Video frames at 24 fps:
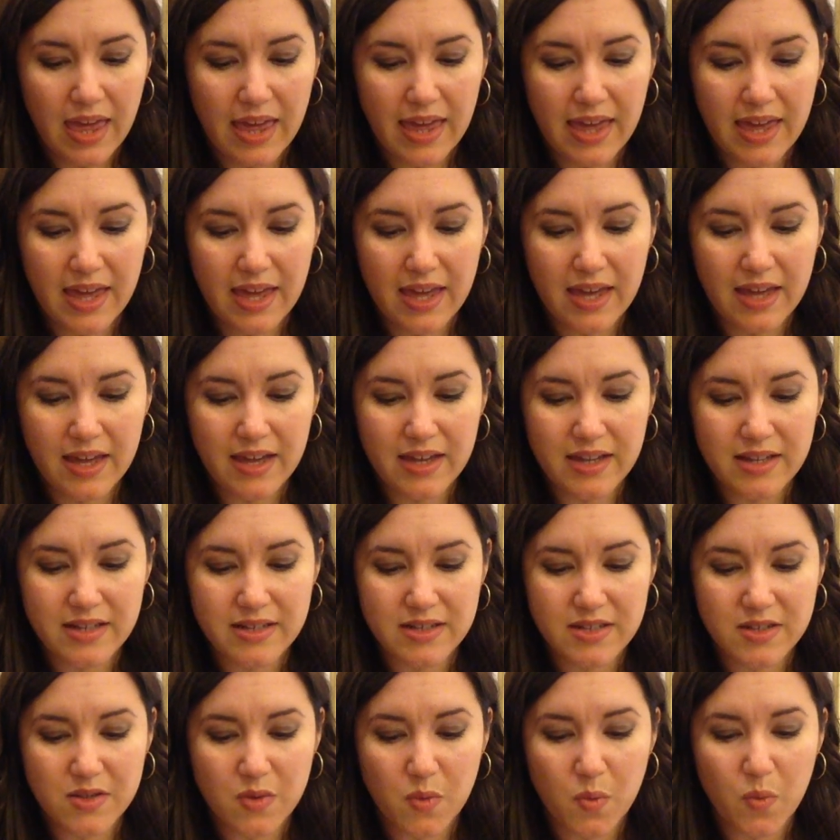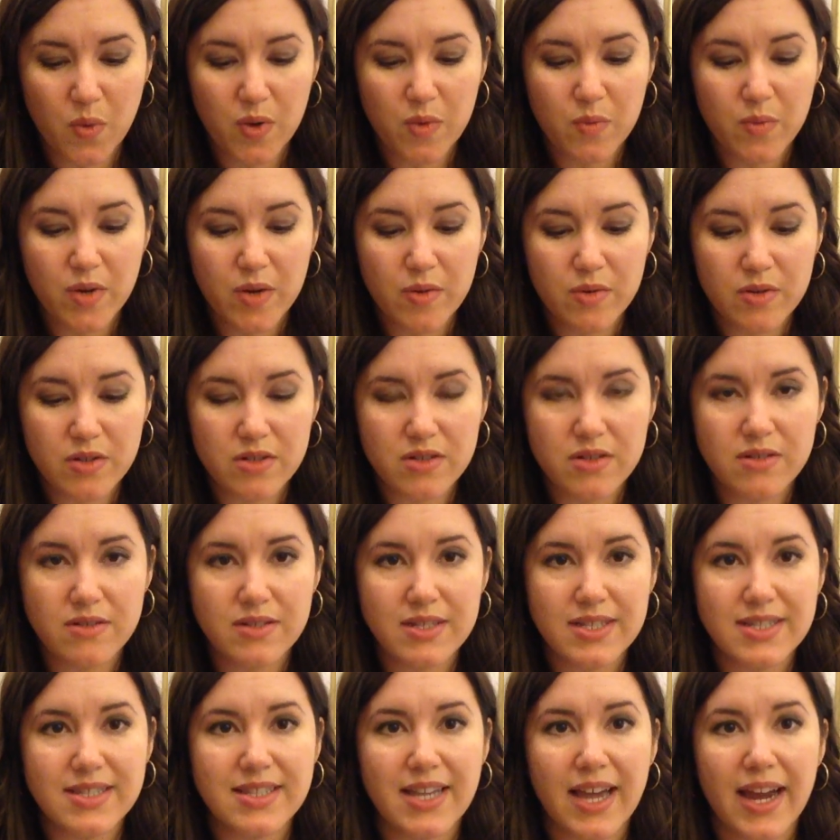And when we were
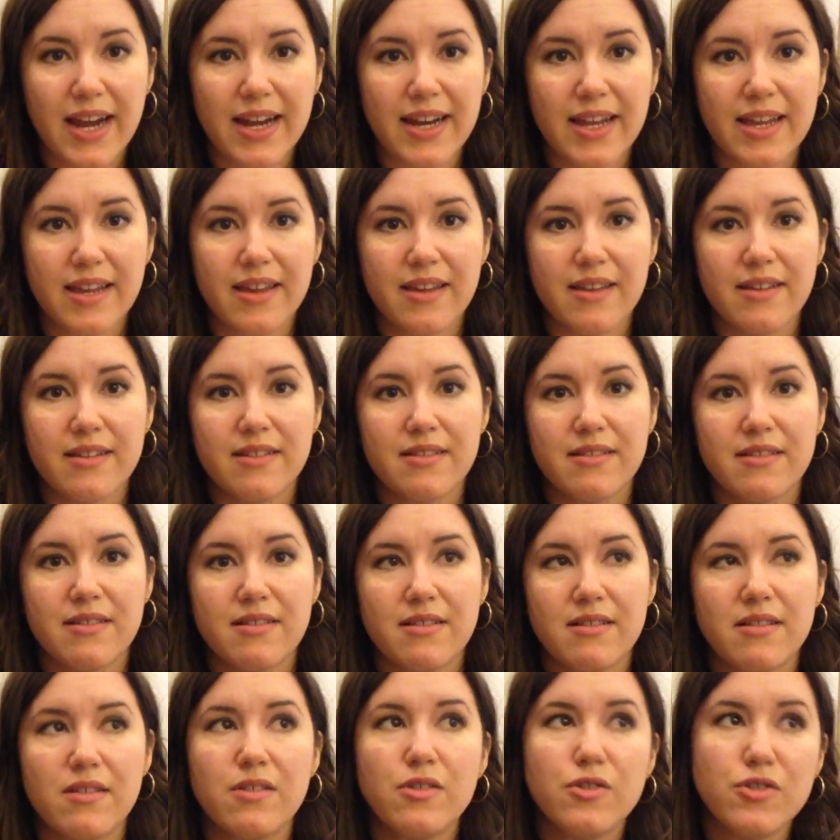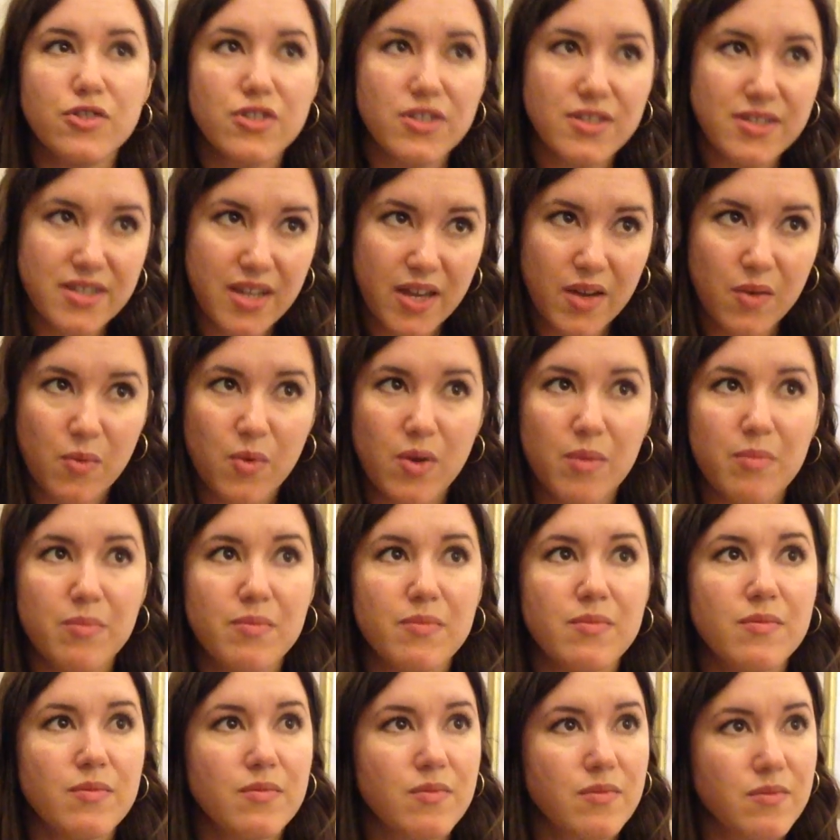deciding who should take what
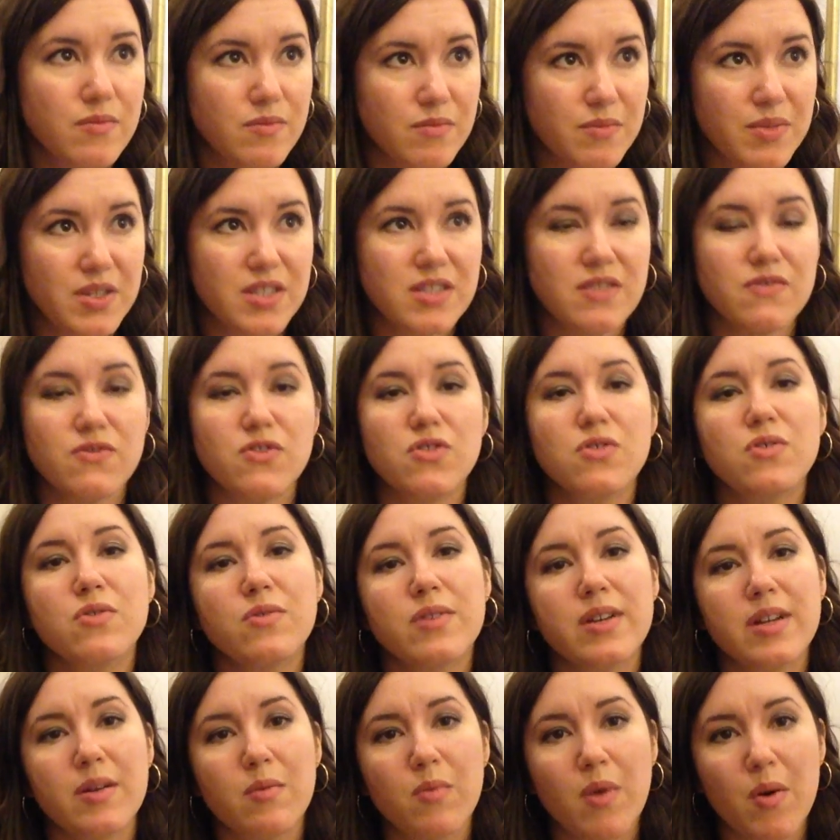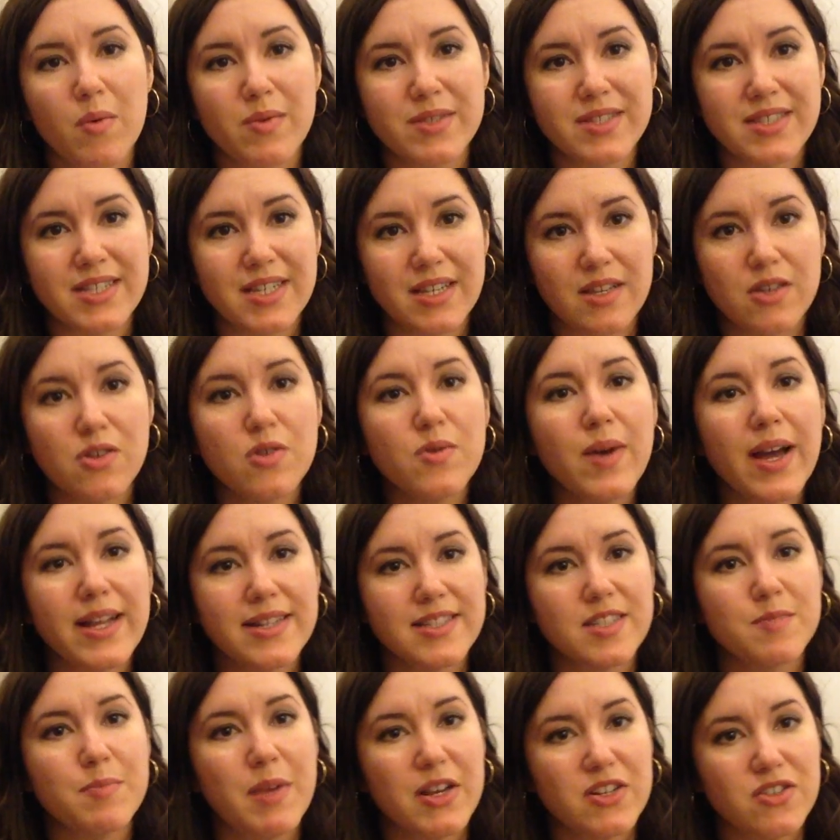piece of jewelry and who
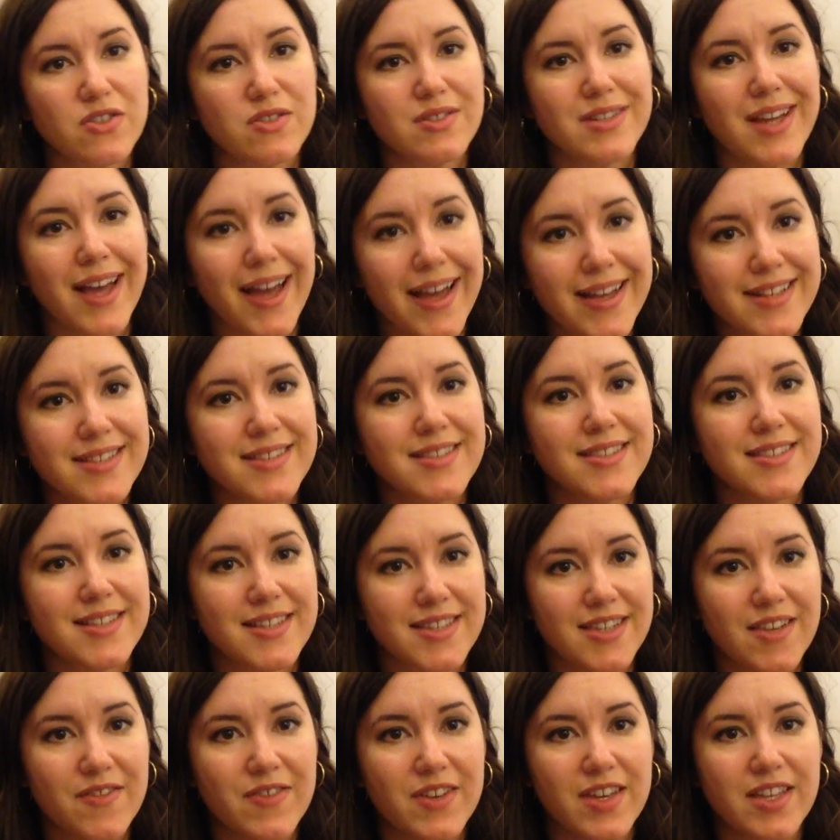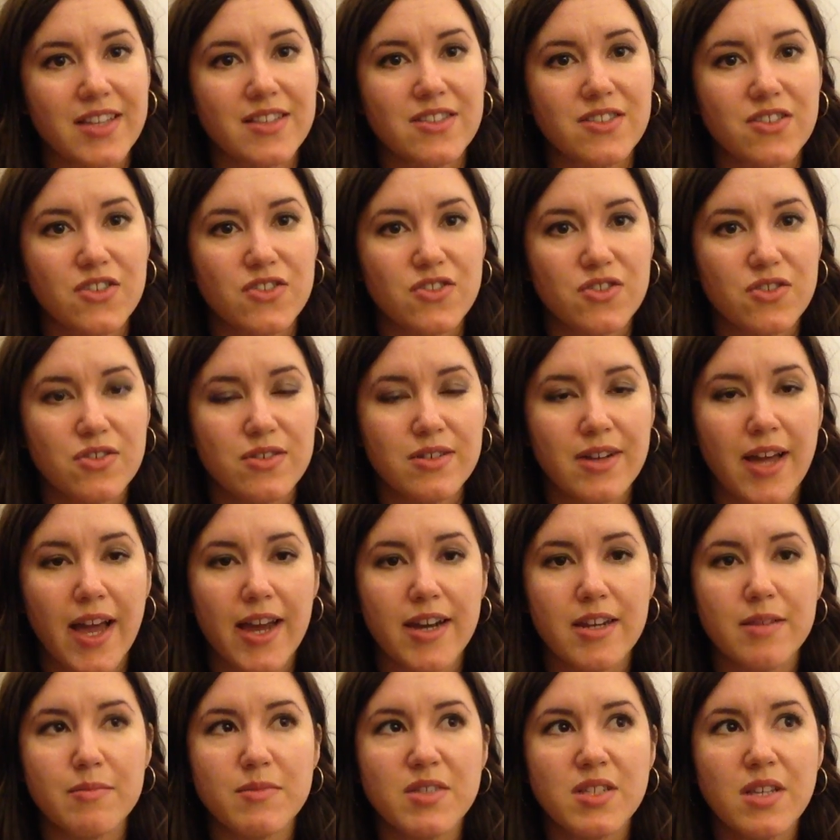had special ties and significance to certain
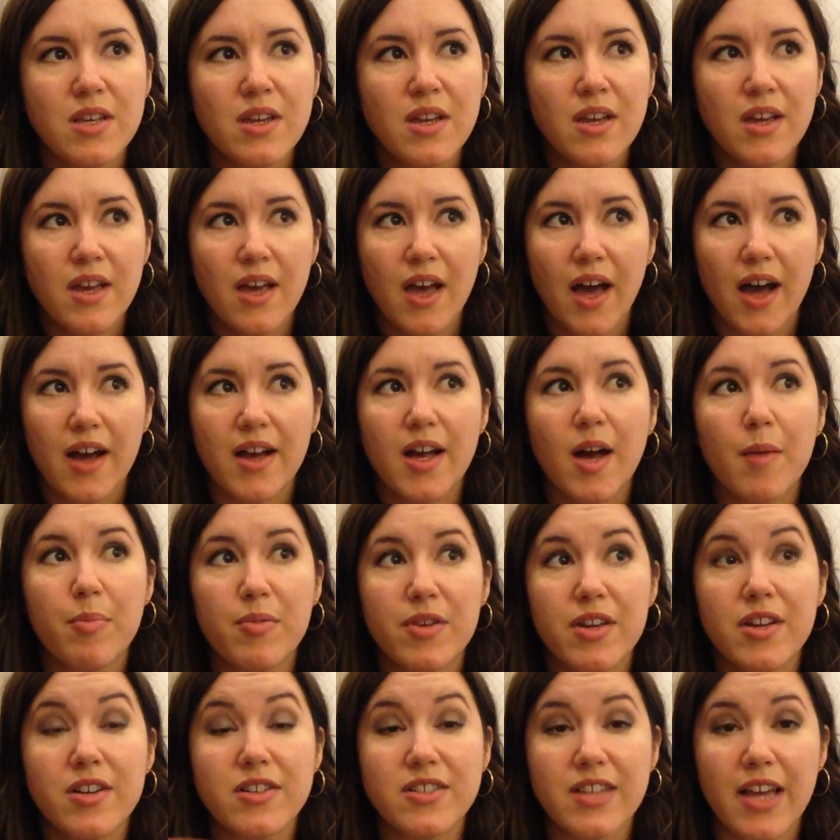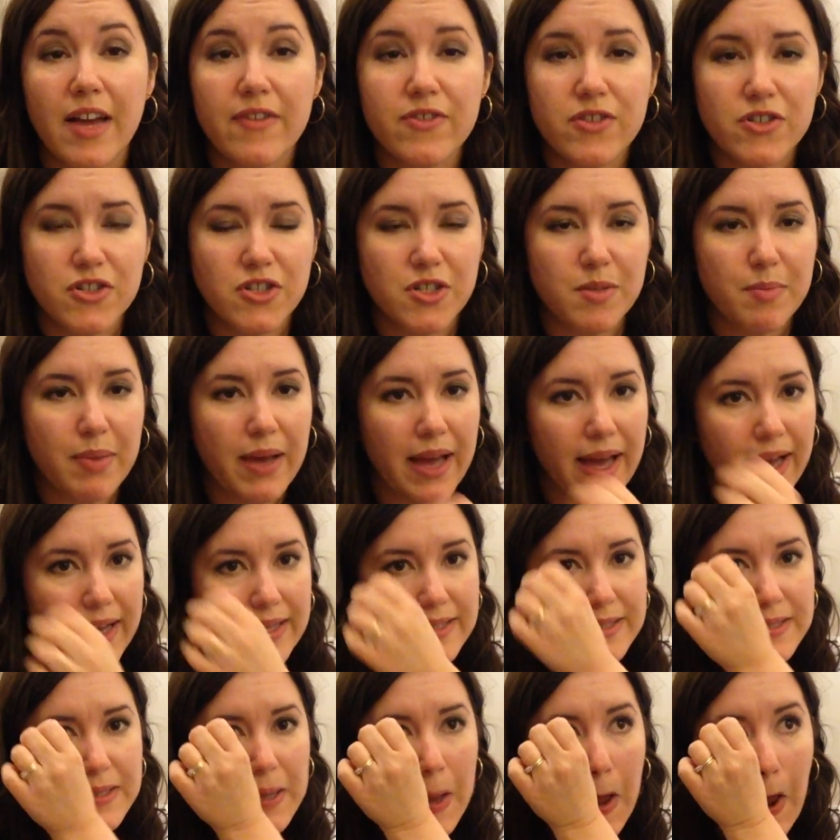items, a couple years after she
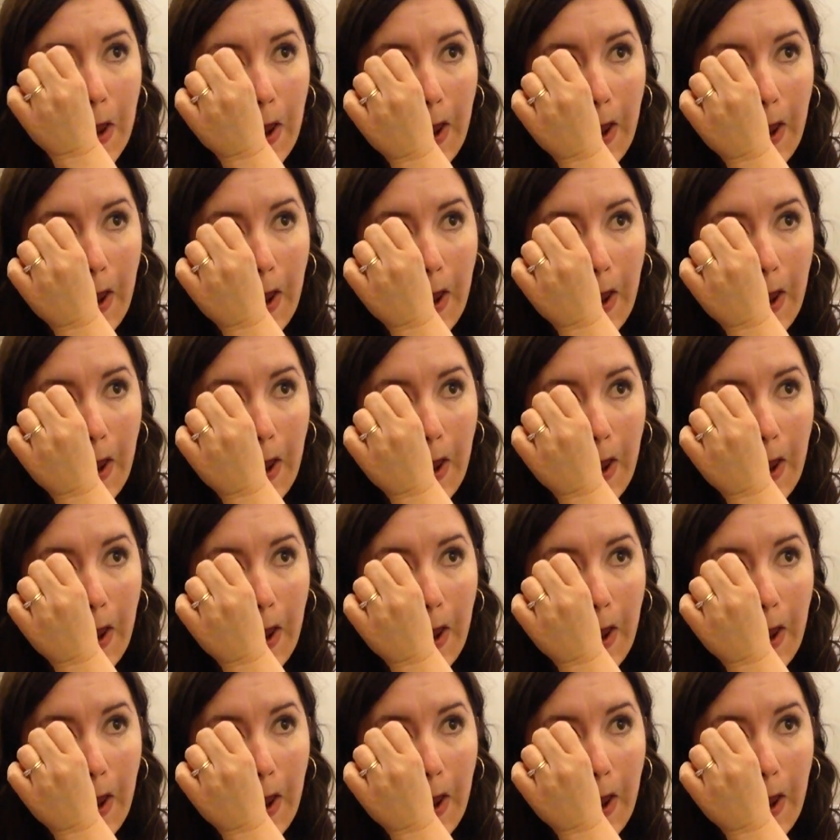passed,